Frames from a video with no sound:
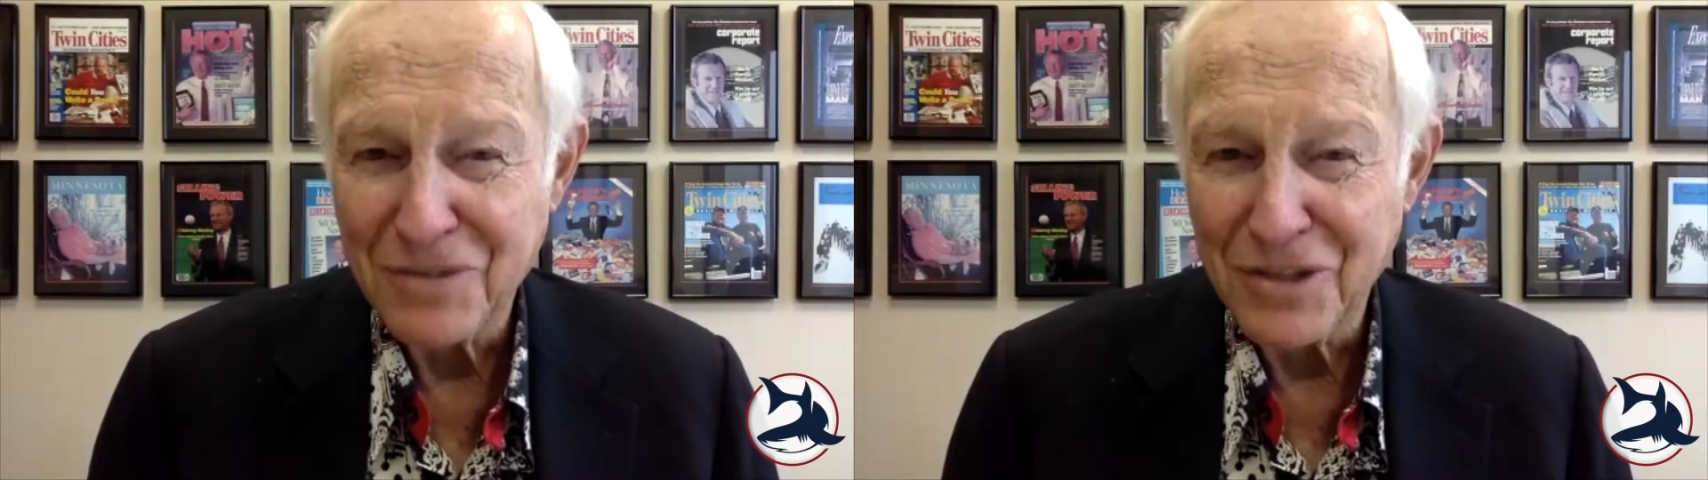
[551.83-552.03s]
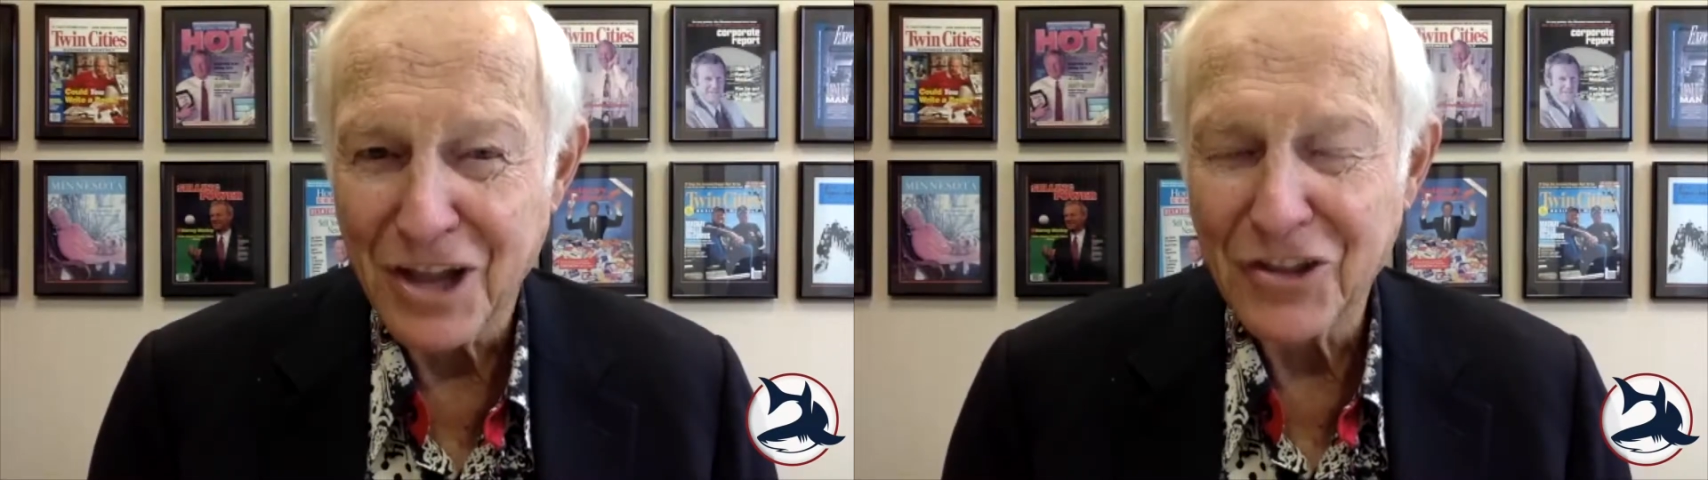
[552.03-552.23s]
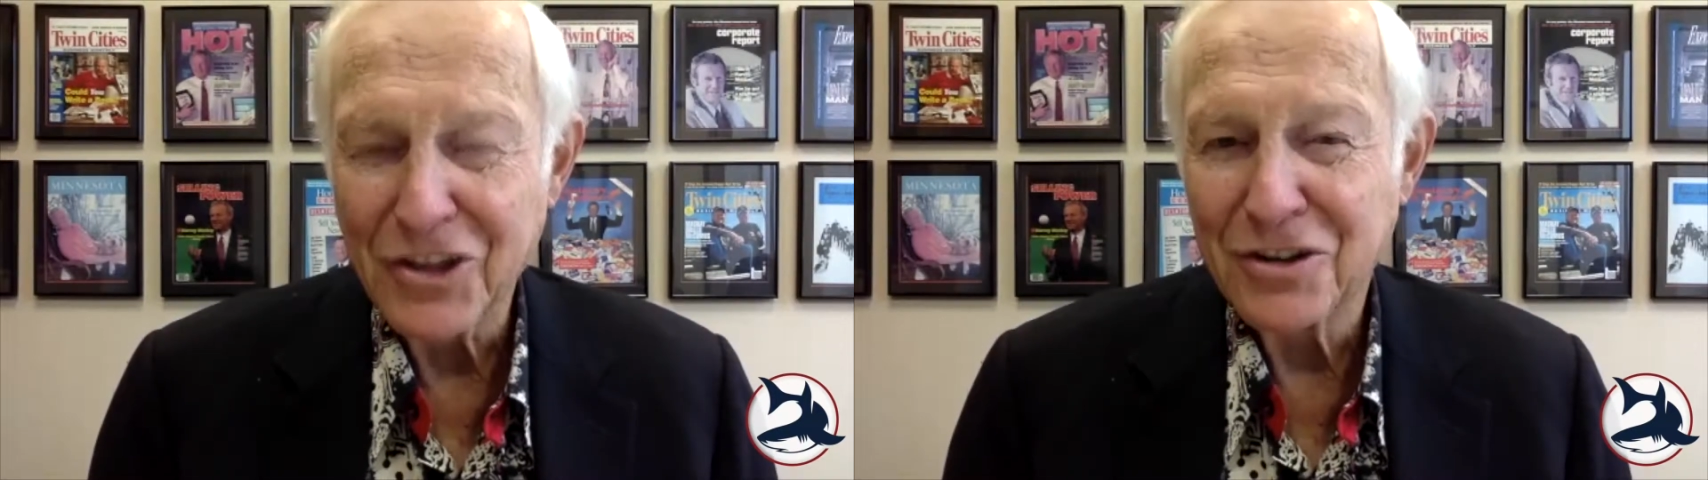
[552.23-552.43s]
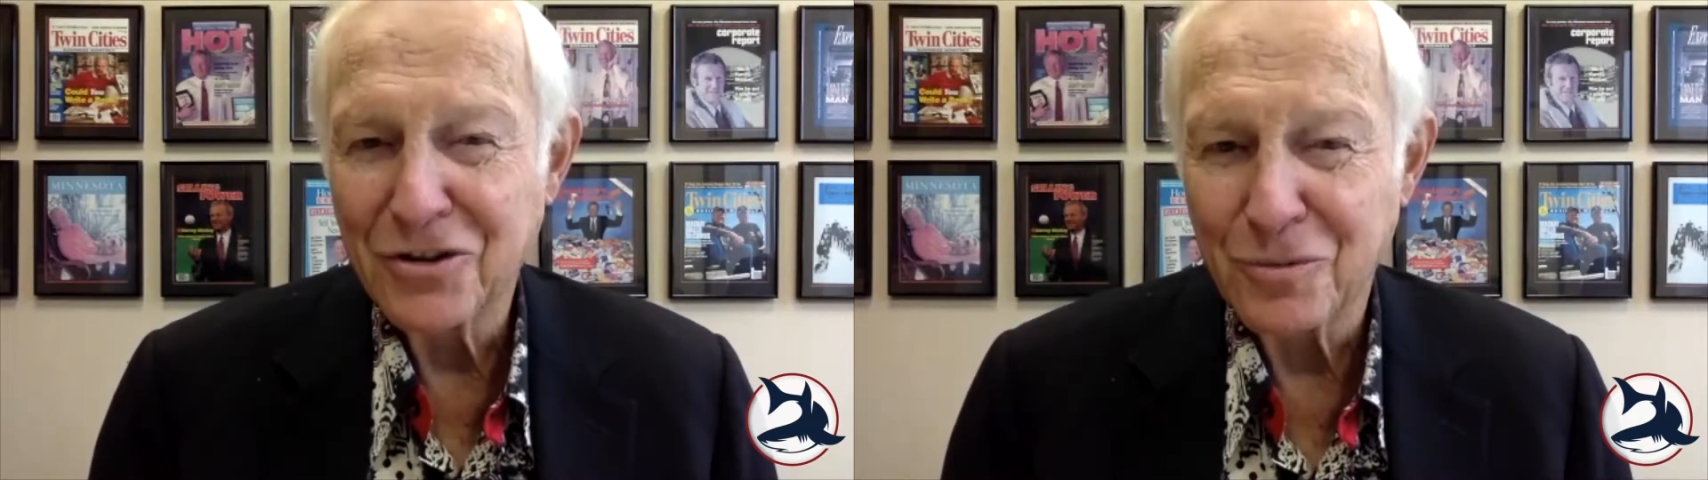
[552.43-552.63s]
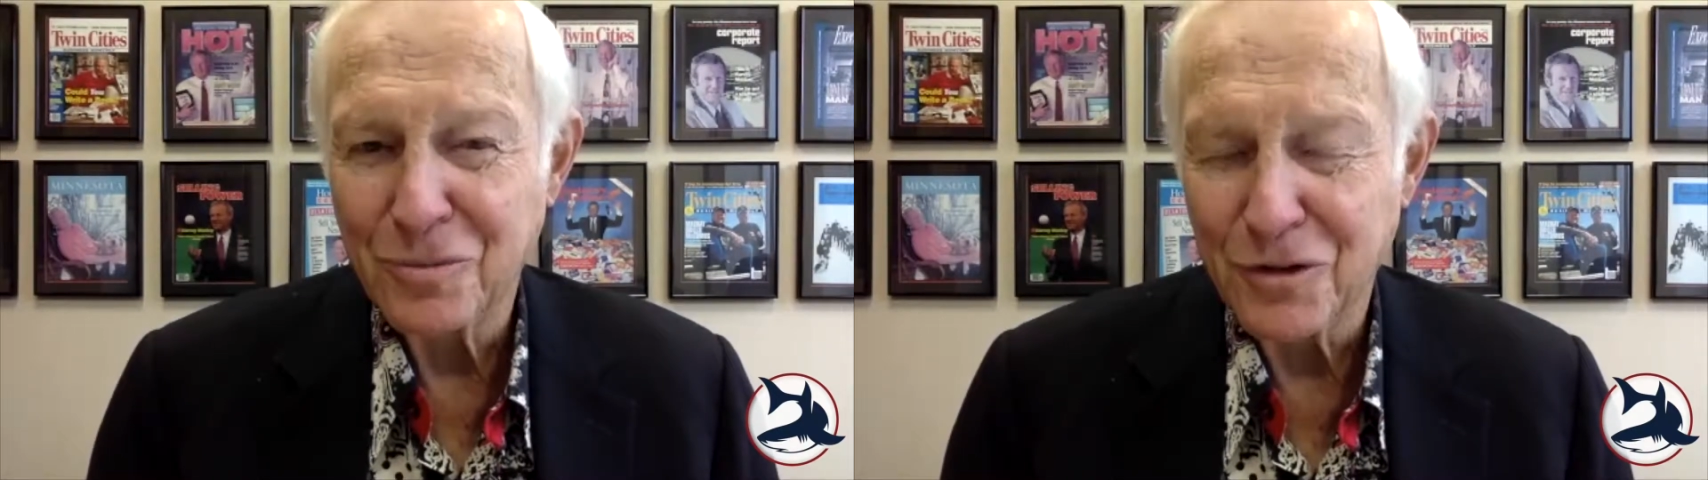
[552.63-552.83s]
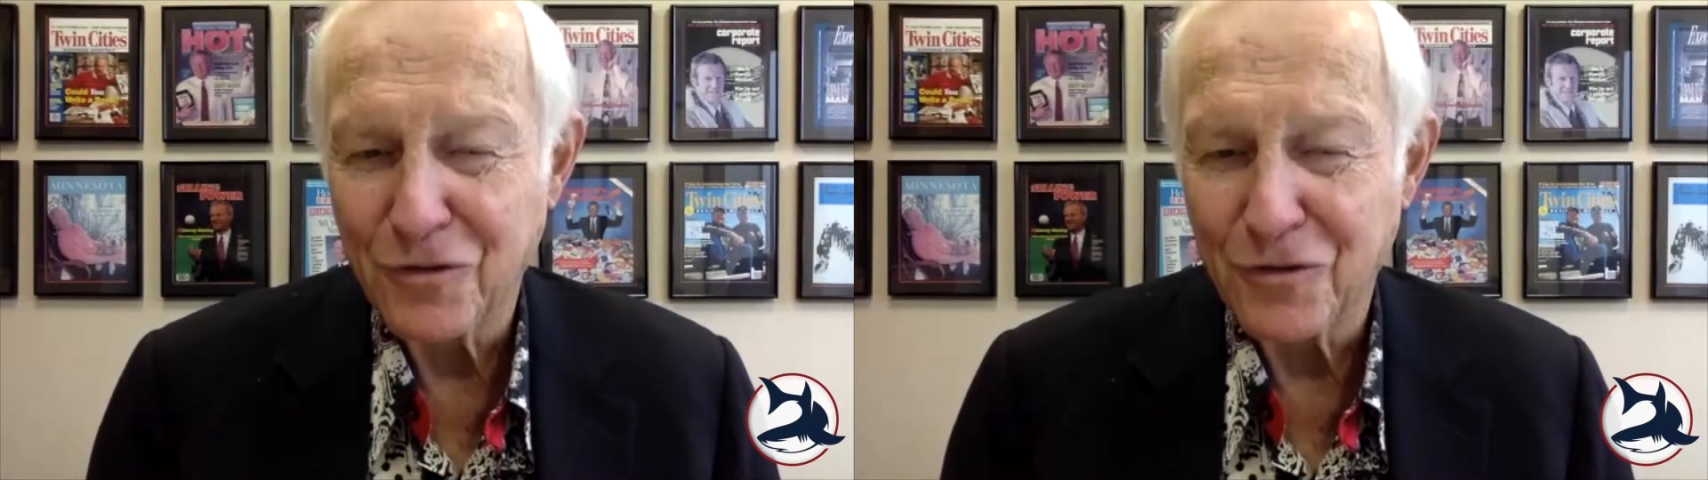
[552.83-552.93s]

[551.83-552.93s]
Nothing could be